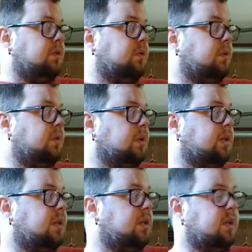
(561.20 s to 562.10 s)
For
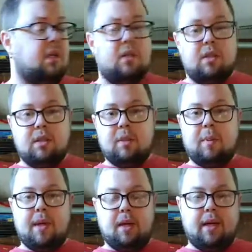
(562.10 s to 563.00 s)
the
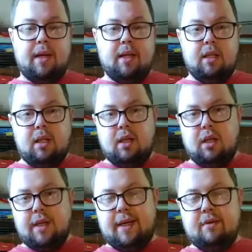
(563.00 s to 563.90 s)
spear and the
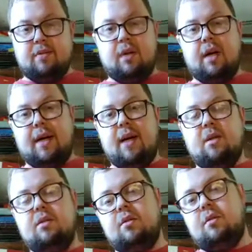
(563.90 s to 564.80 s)
glaive, I
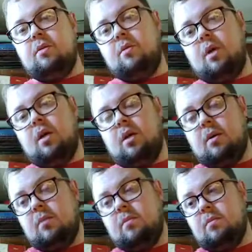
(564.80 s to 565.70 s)
had to,
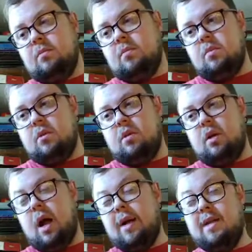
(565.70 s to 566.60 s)

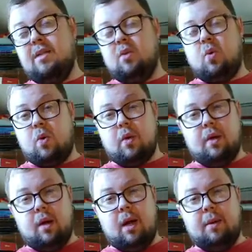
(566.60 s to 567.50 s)
I didn't
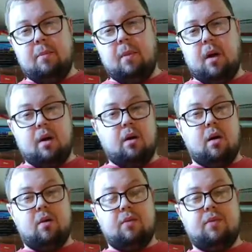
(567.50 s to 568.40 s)
order it, I bought it
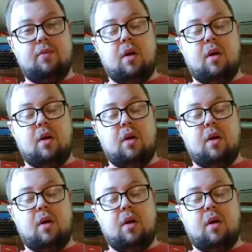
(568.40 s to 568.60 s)
off